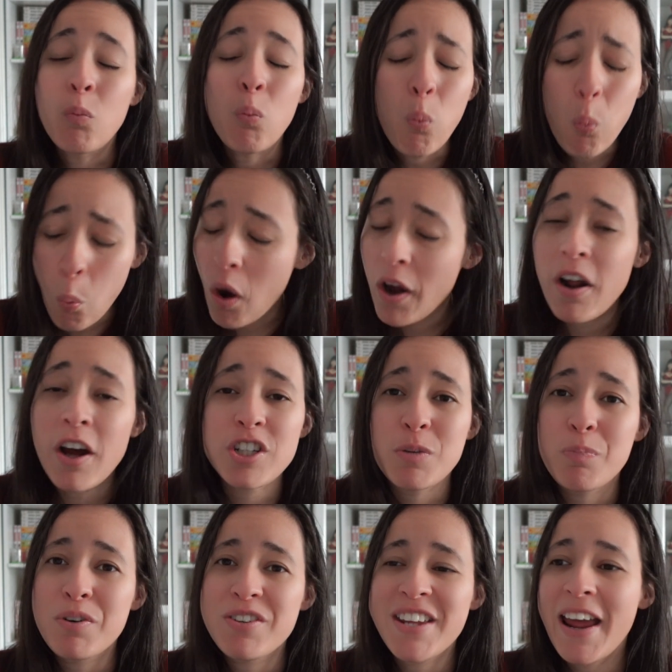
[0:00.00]

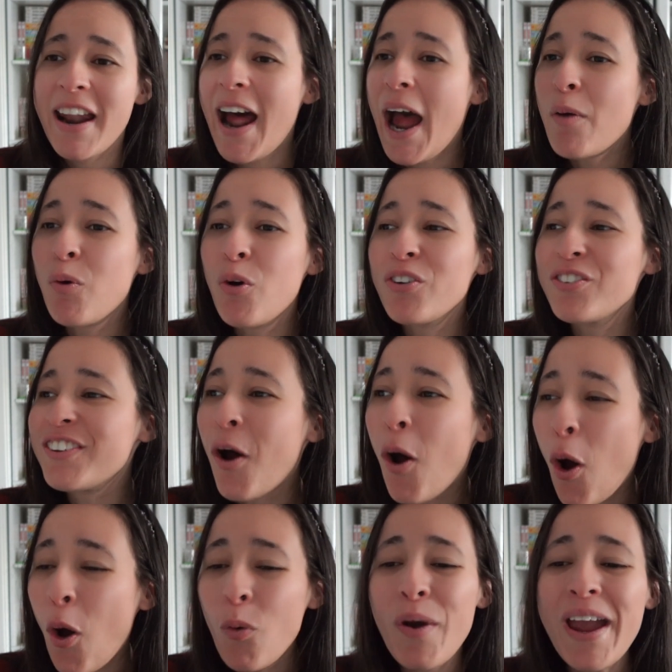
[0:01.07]
100%. I will
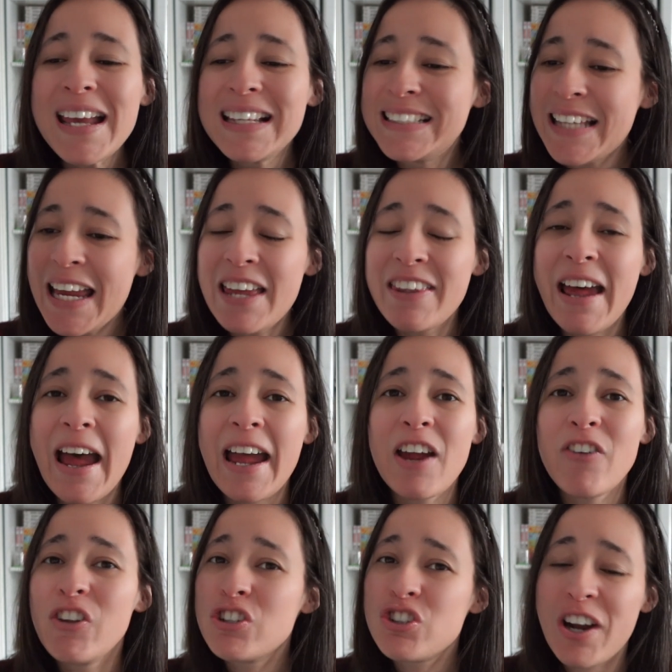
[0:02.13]
always say that
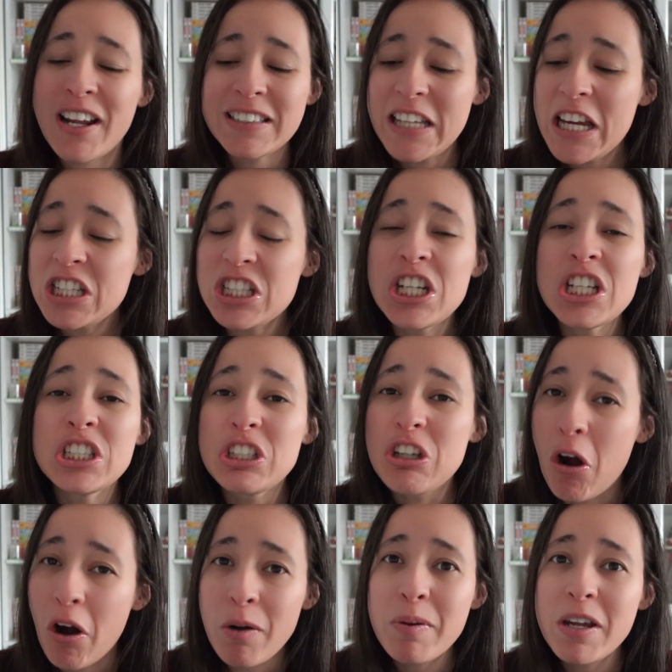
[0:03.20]
if the translation is
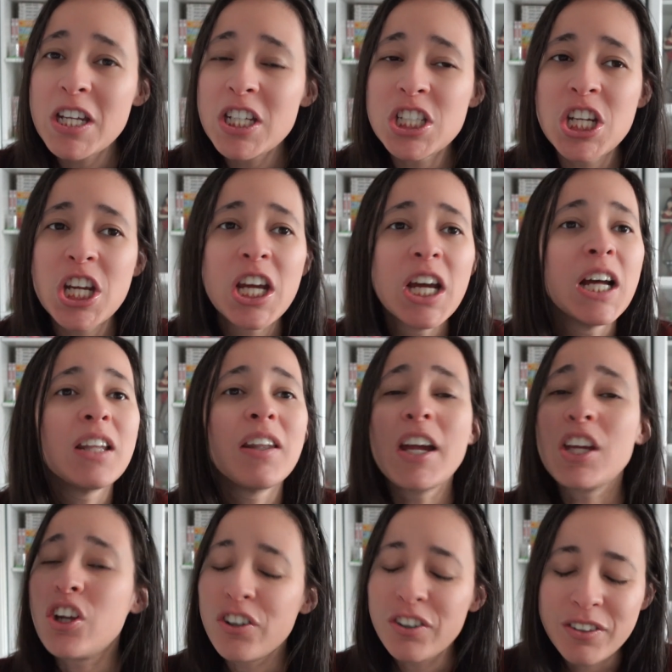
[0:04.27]
garbage,
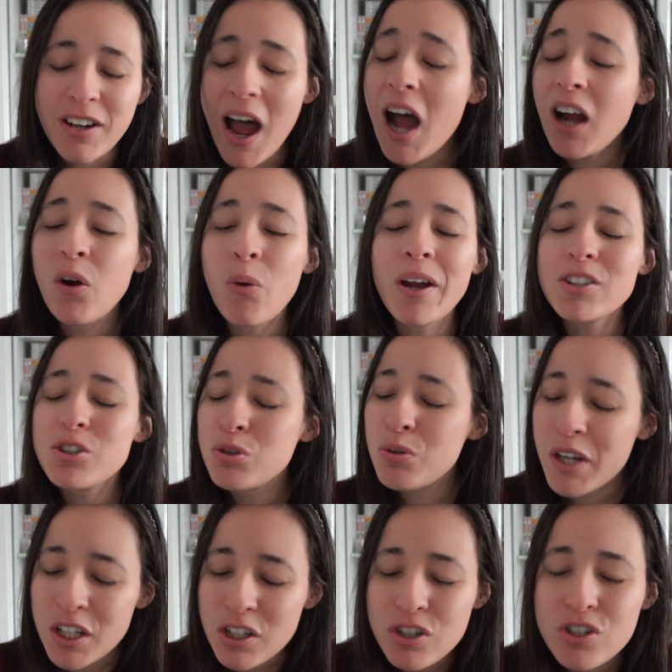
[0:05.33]
like, you're not going to
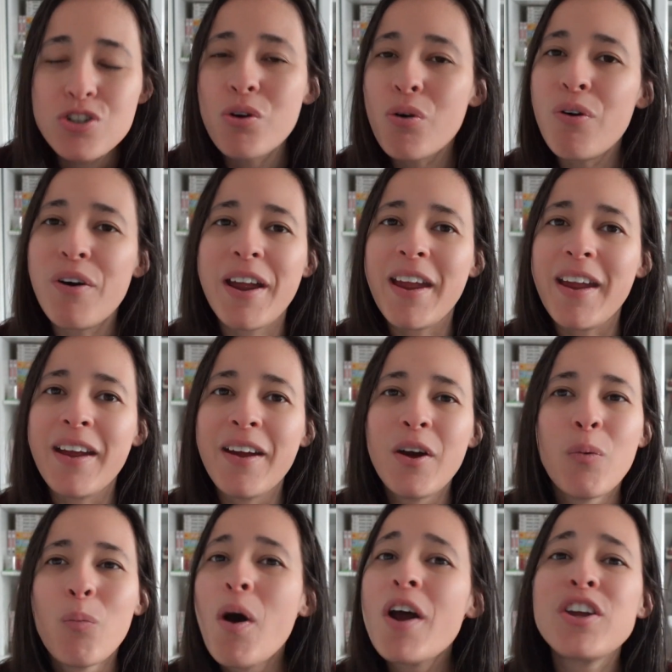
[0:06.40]
enjoy
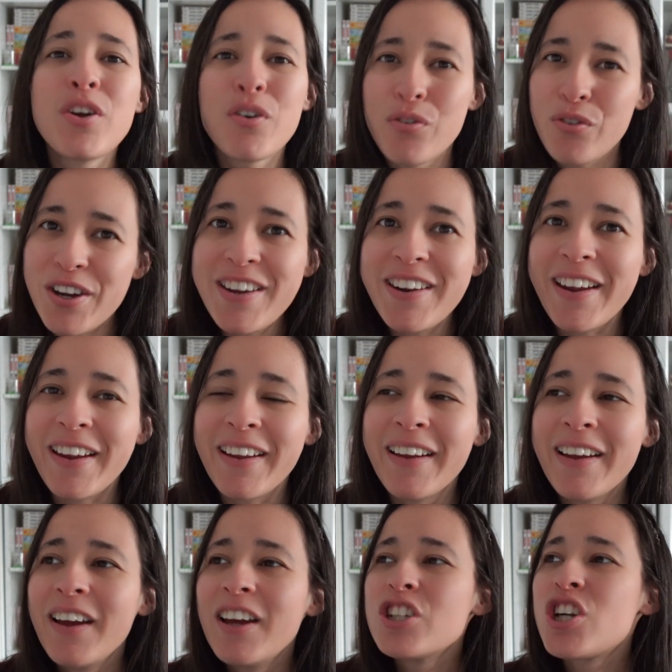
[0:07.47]
what you're reading.
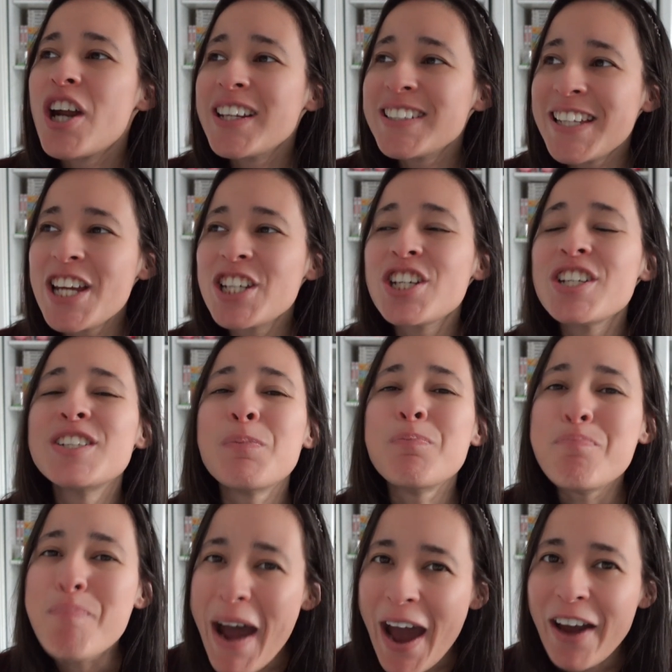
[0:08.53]
Translations
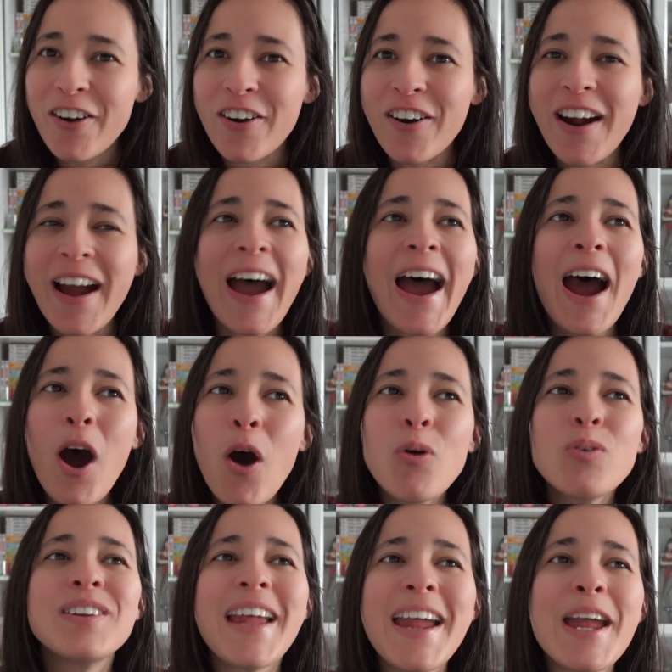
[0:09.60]
matter.
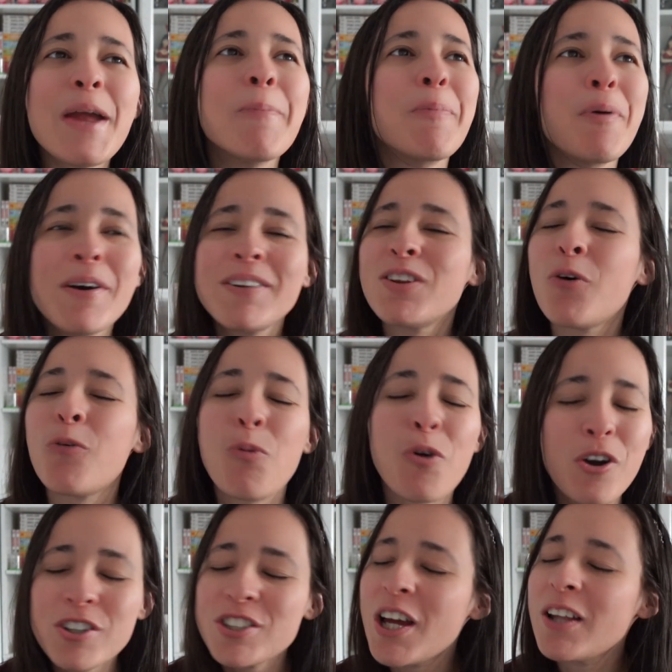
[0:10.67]
How they put the
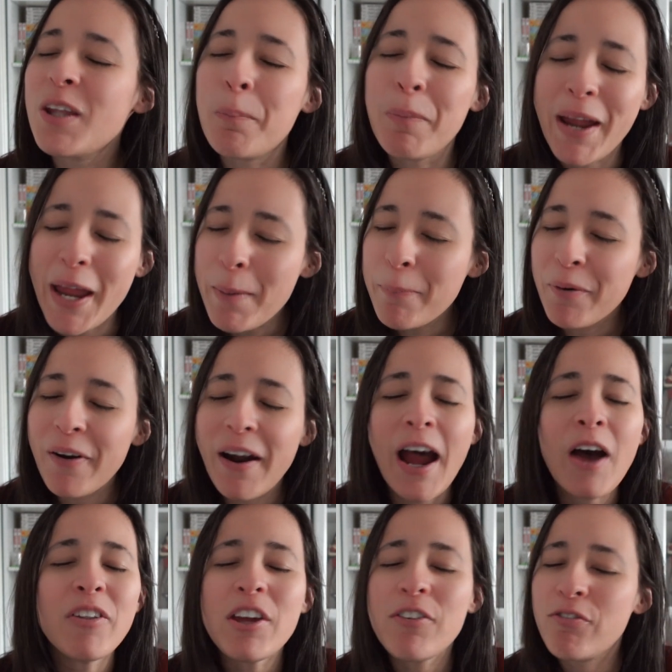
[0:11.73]
words on the paper,
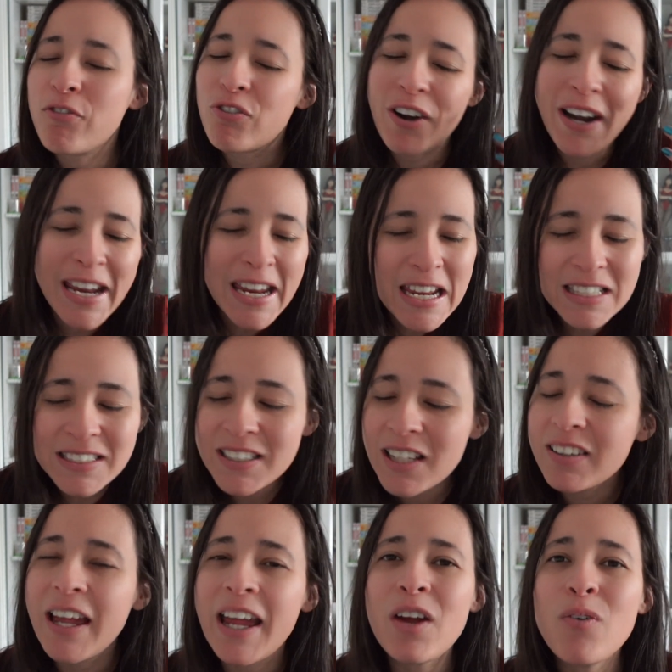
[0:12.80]
how they phrase the
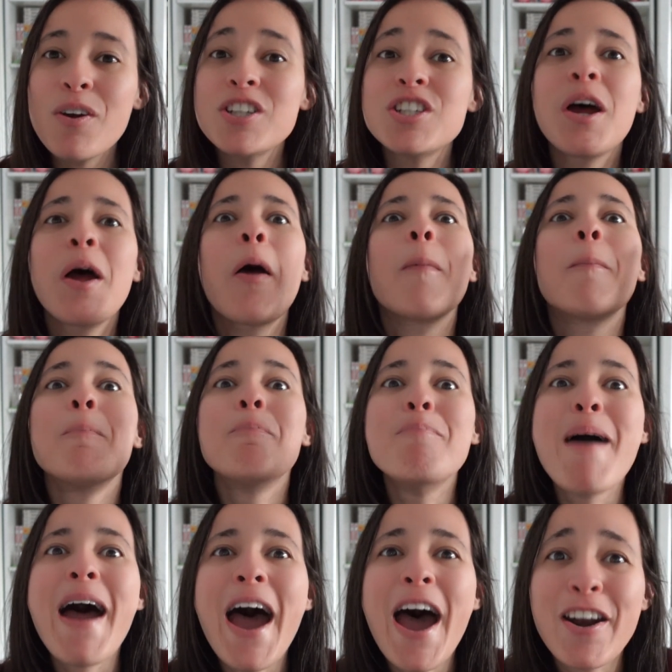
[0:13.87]
language
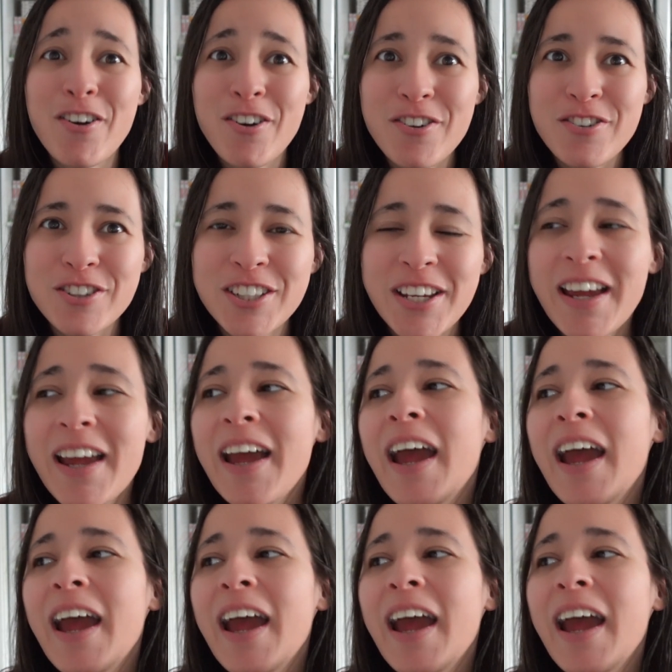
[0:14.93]
matters.